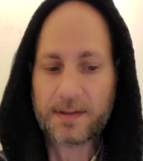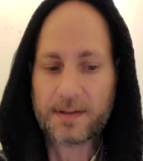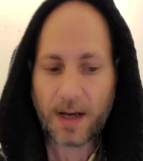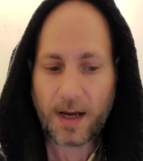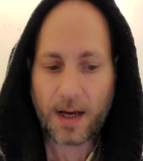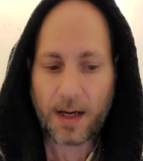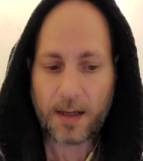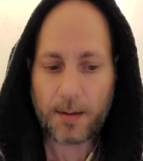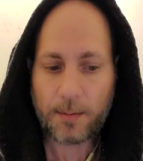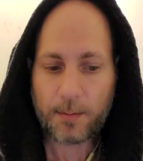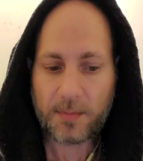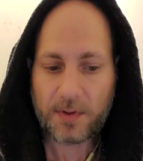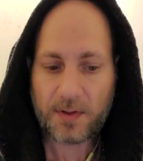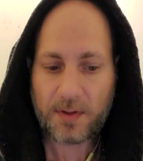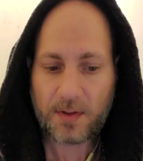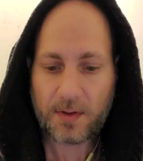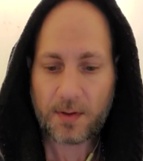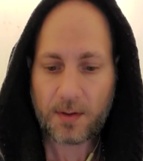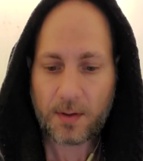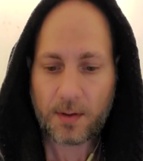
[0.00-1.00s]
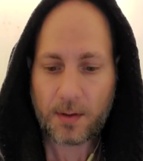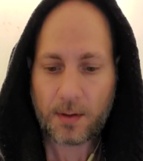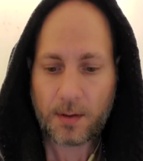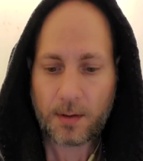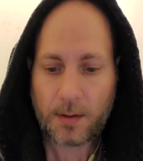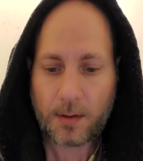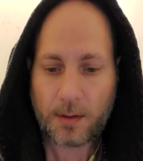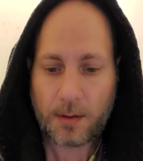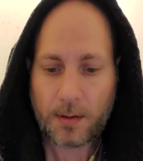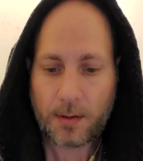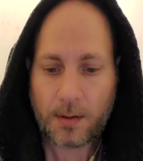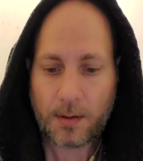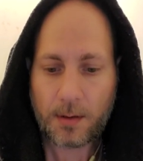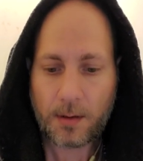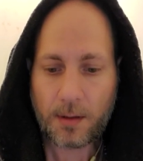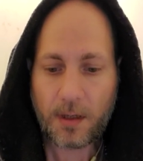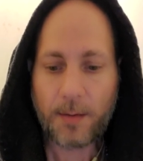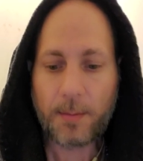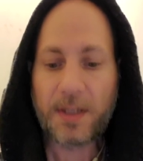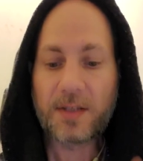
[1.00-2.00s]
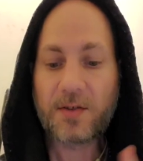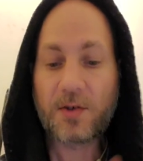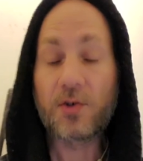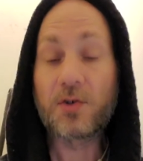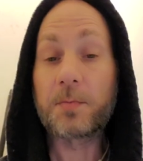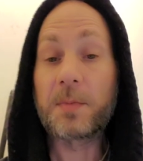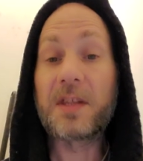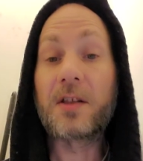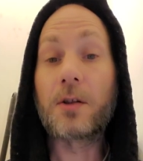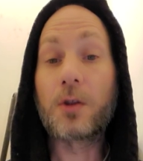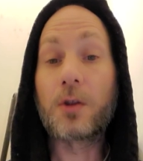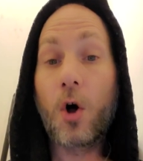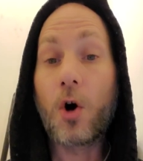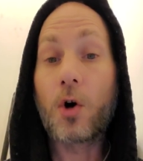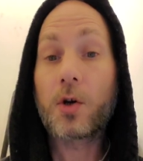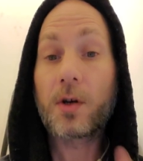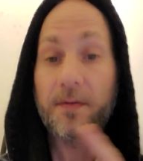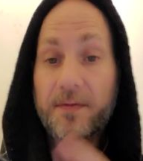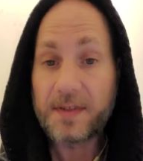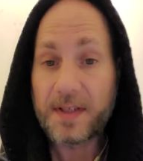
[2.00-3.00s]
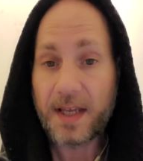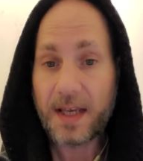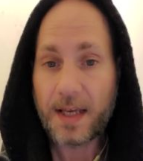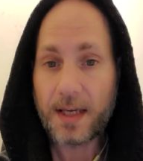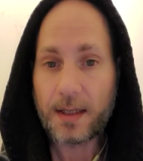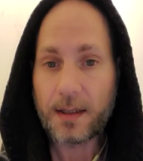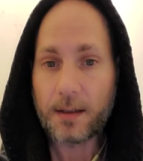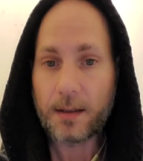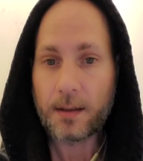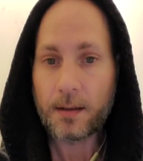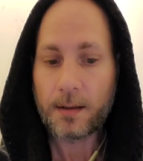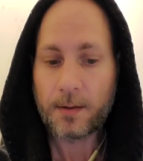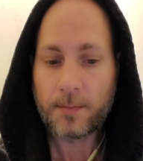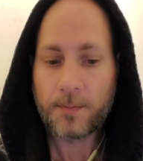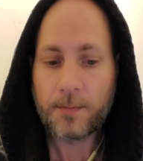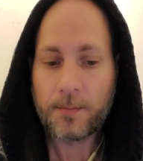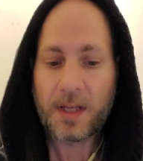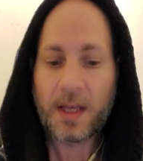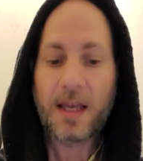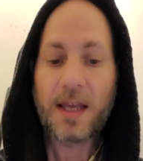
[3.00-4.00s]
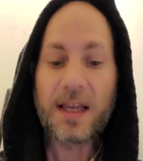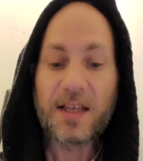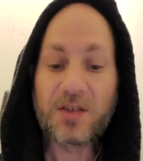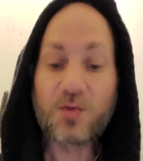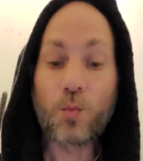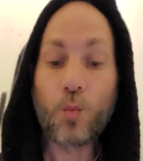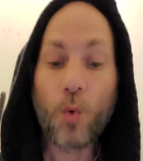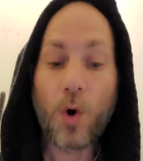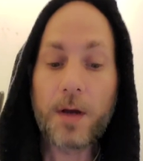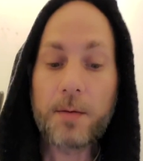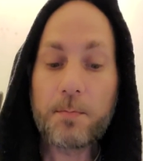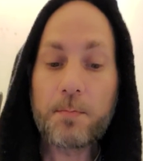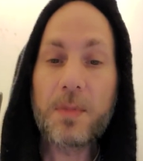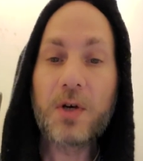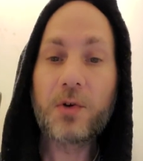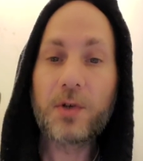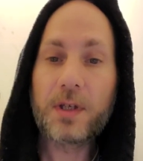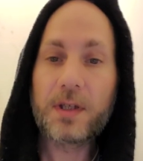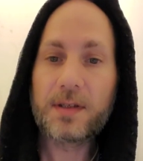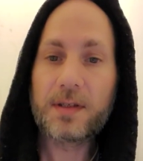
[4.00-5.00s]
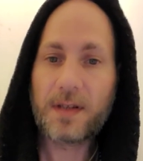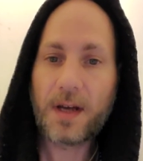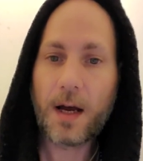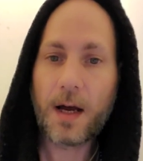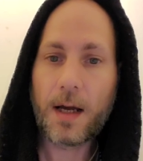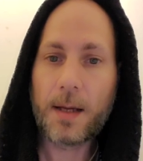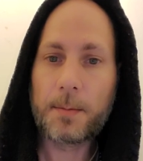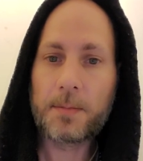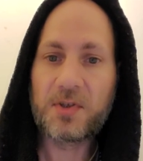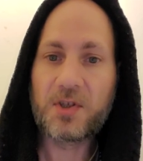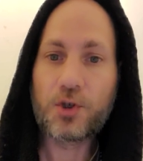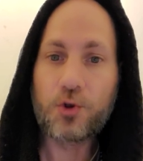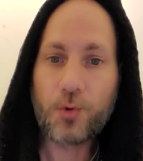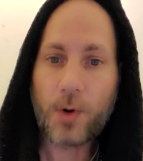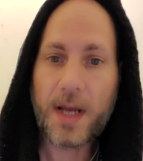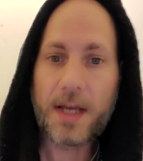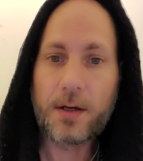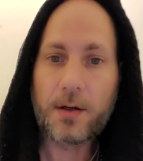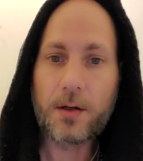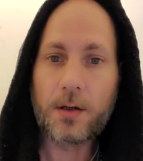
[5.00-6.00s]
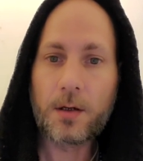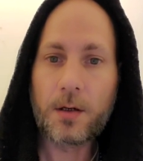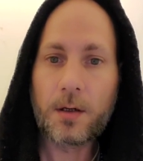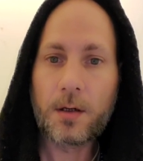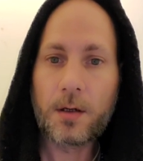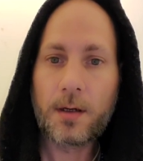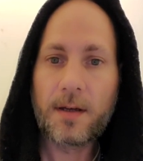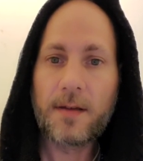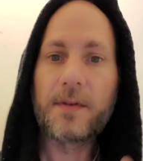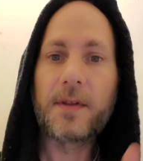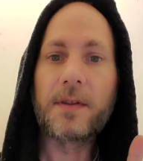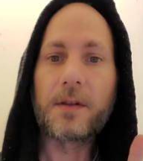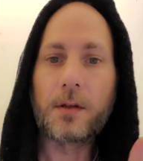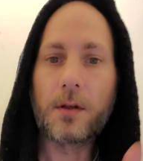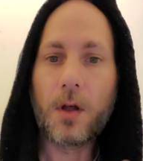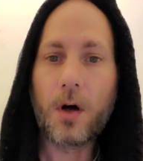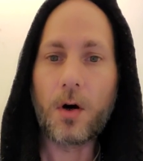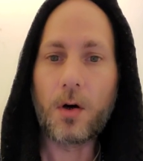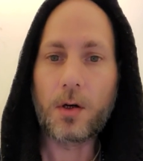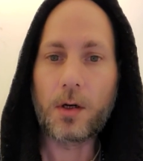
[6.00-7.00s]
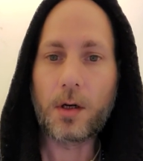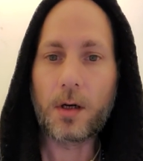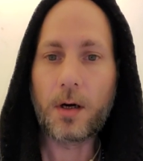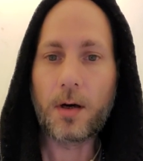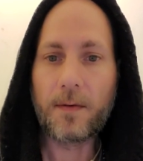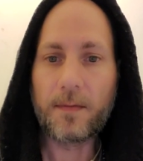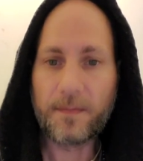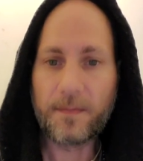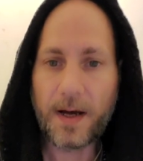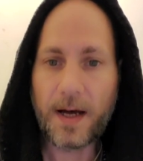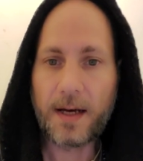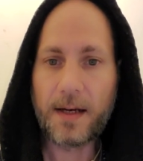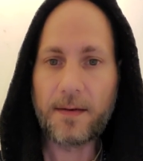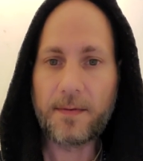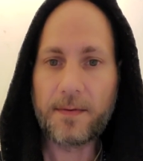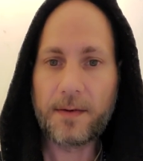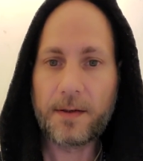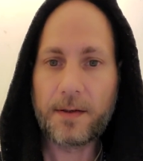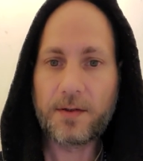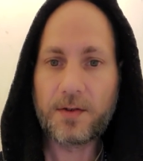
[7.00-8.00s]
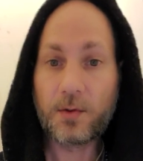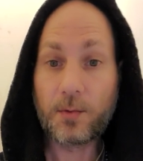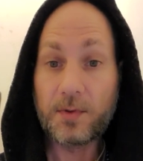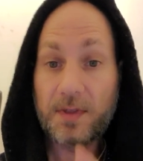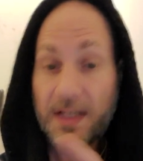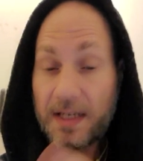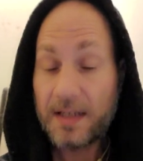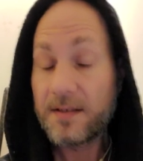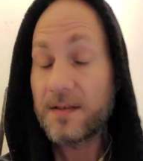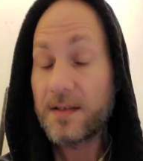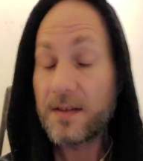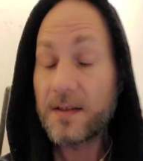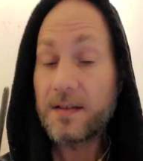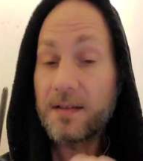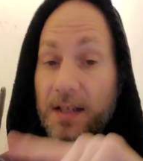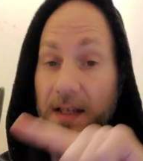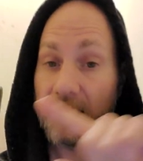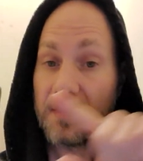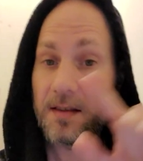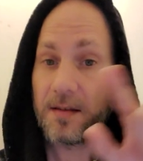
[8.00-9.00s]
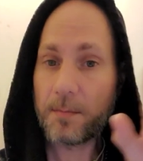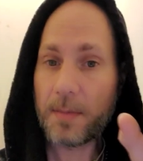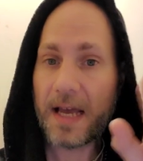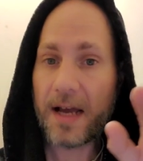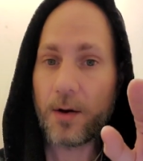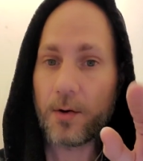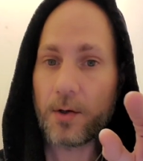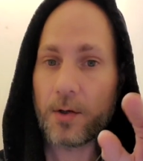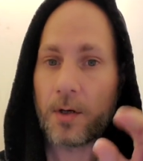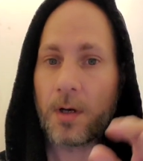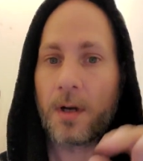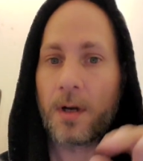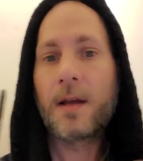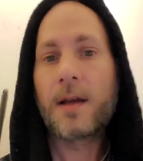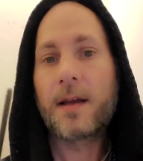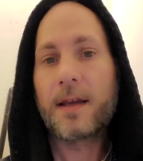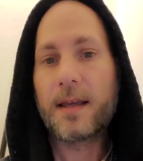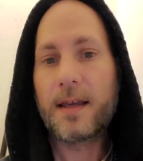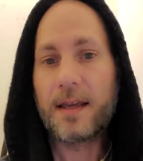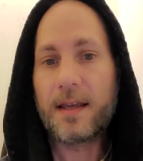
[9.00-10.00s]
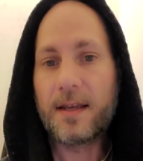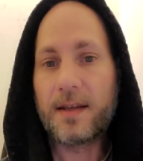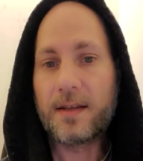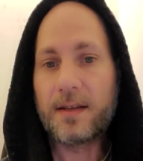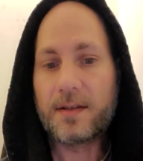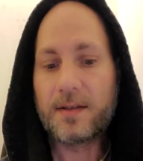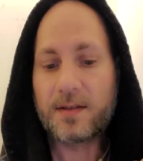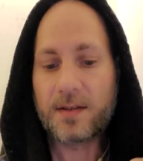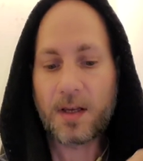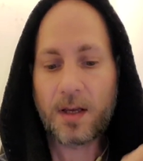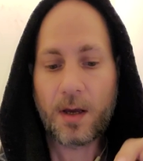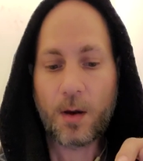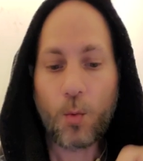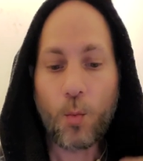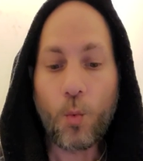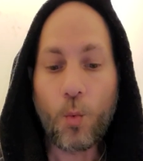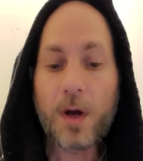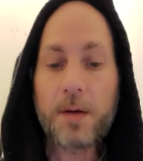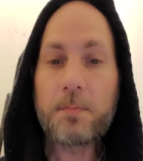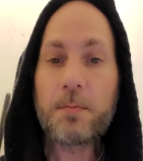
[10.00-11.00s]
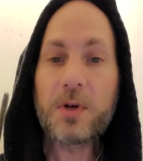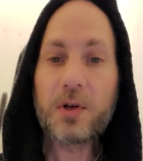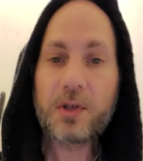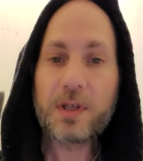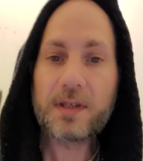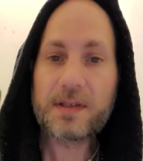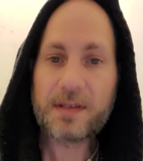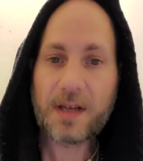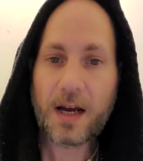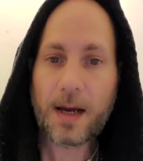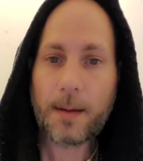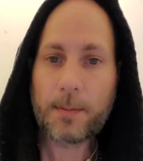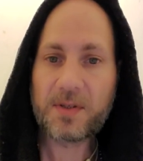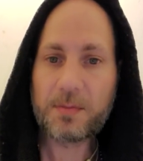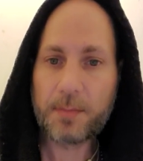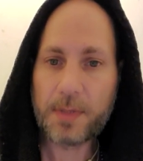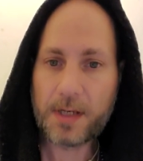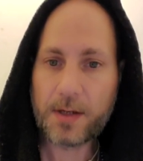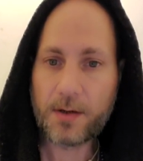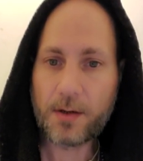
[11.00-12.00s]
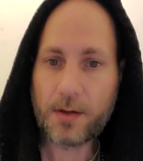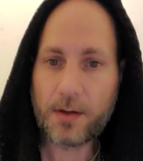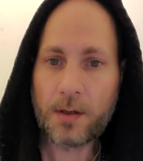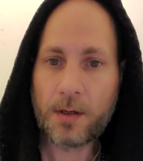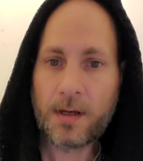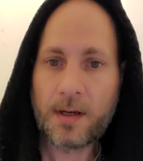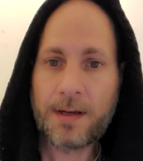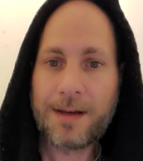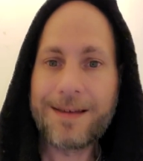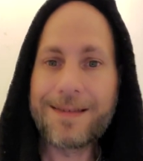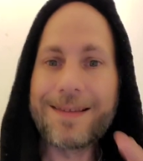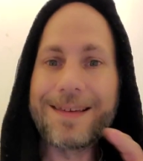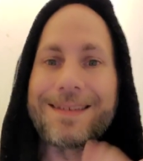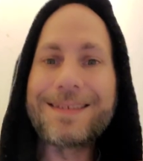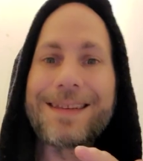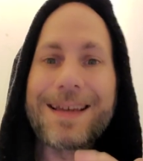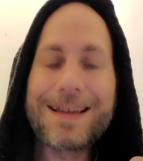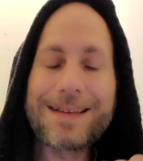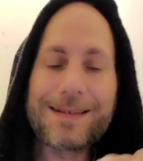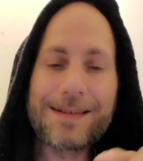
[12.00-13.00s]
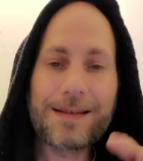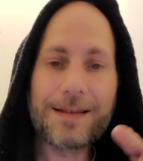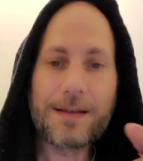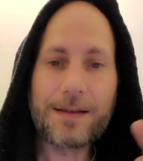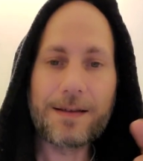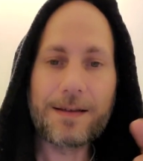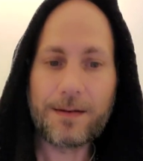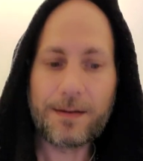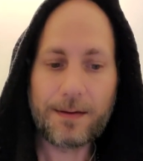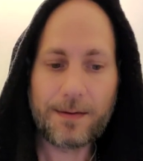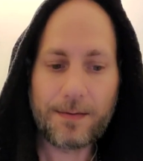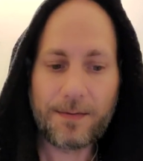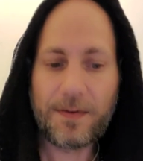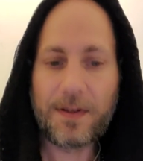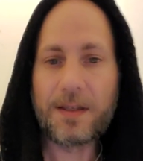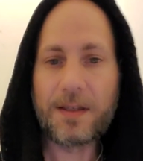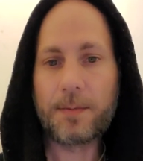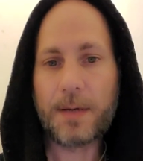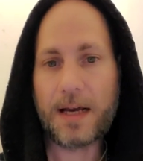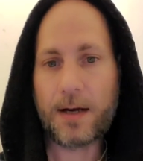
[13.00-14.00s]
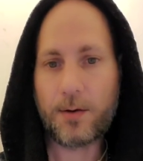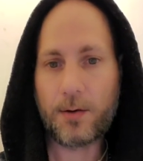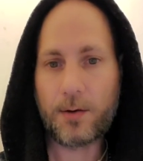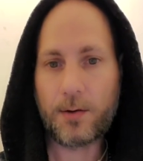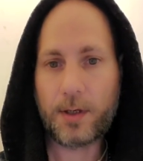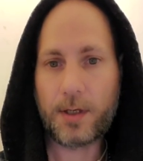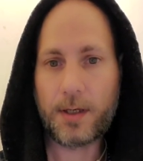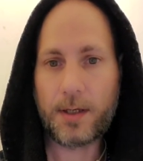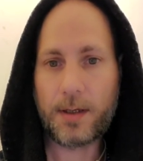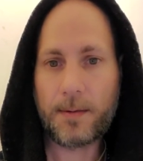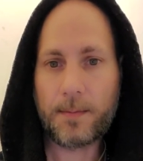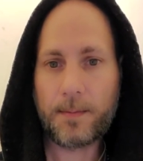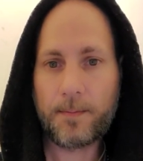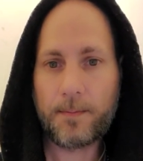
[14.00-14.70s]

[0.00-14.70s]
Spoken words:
times, the log of 10 is 1 million times greater than the log of 5. So 10 to the 10th power is 1 million times bigger than 10 to the 5th power, okay?